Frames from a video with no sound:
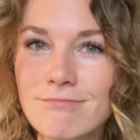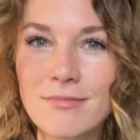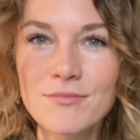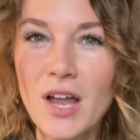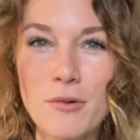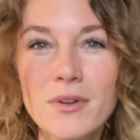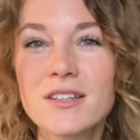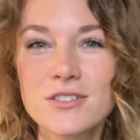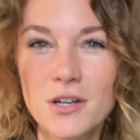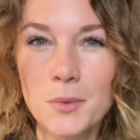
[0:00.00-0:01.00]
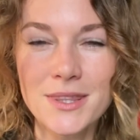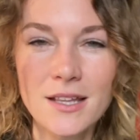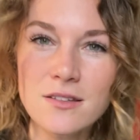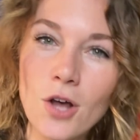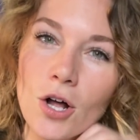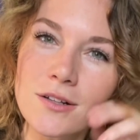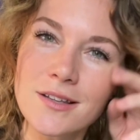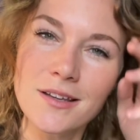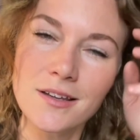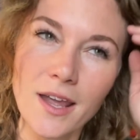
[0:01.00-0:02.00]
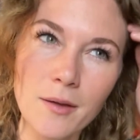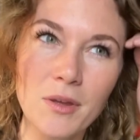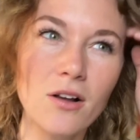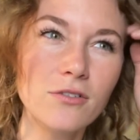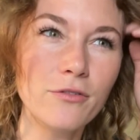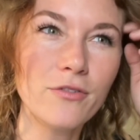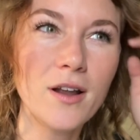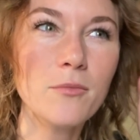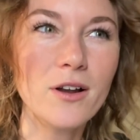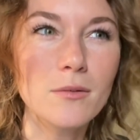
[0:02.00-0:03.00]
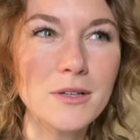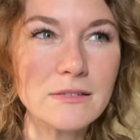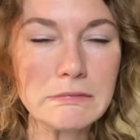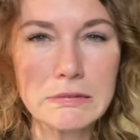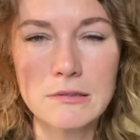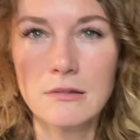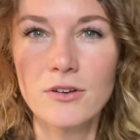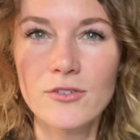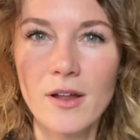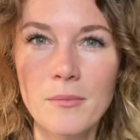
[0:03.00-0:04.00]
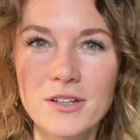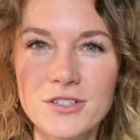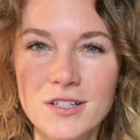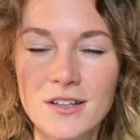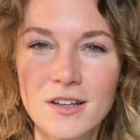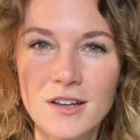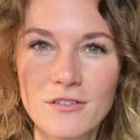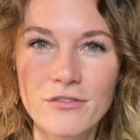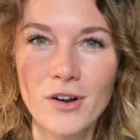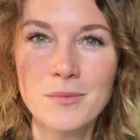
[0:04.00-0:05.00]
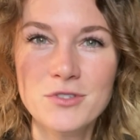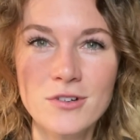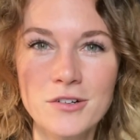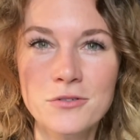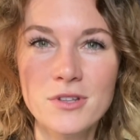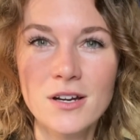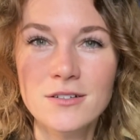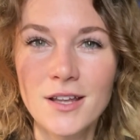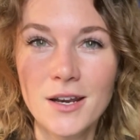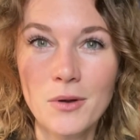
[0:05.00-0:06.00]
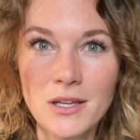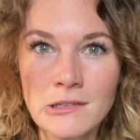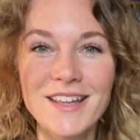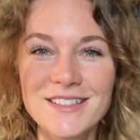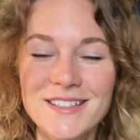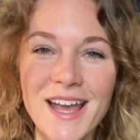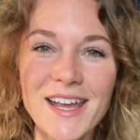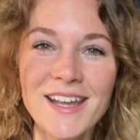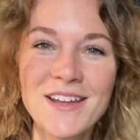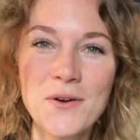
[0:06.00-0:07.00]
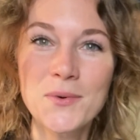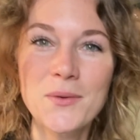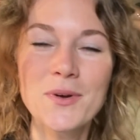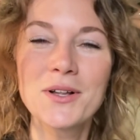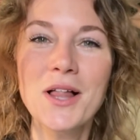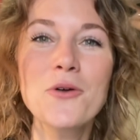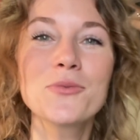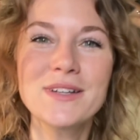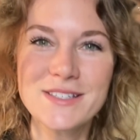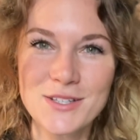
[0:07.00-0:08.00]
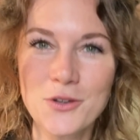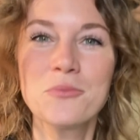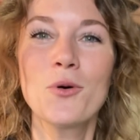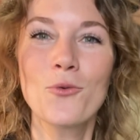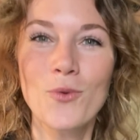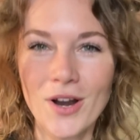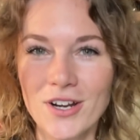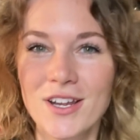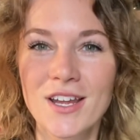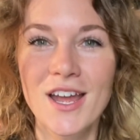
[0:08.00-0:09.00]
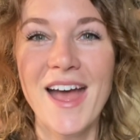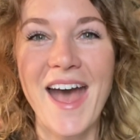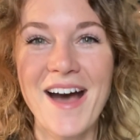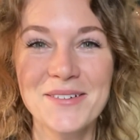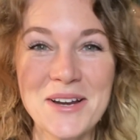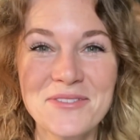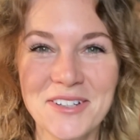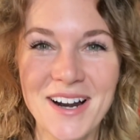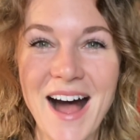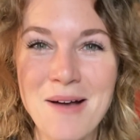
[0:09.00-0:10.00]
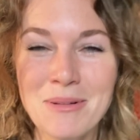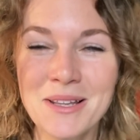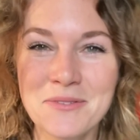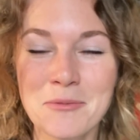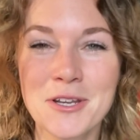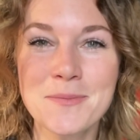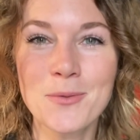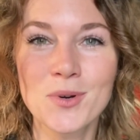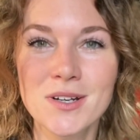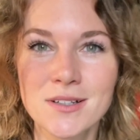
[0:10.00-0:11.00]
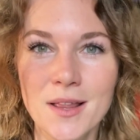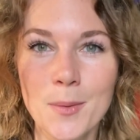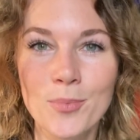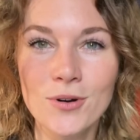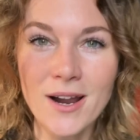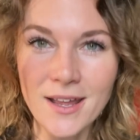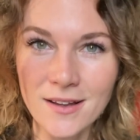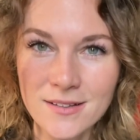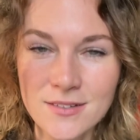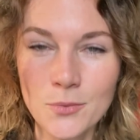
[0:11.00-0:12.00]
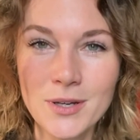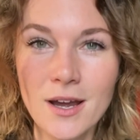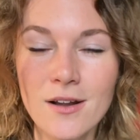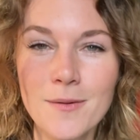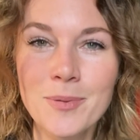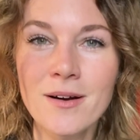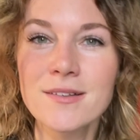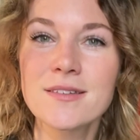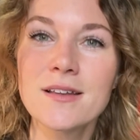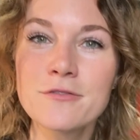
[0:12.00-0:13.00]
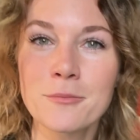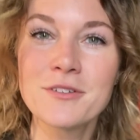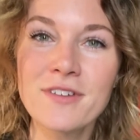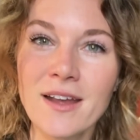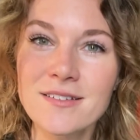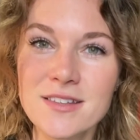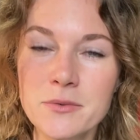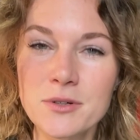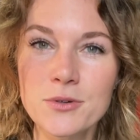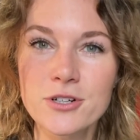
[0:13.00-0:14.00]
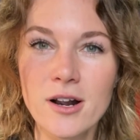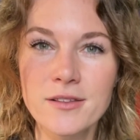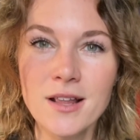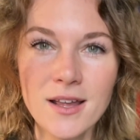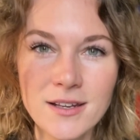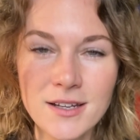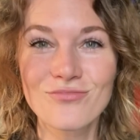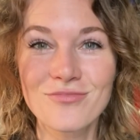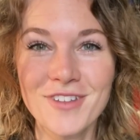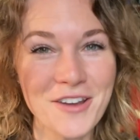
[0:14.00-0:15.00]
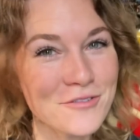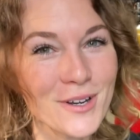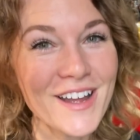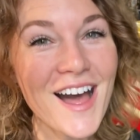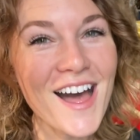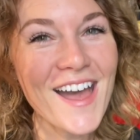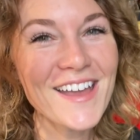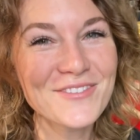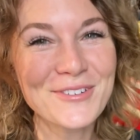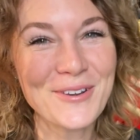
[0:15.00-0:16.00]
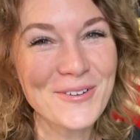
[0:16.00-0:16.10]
Not really sure what that's called. It can't be called a frame rail, but there's not much frame structure there. Anyway, today we will resume work. However, I believe I'm going to be working on the brakes. We got our parts in from Advance that we ordered online. FYI, if you don't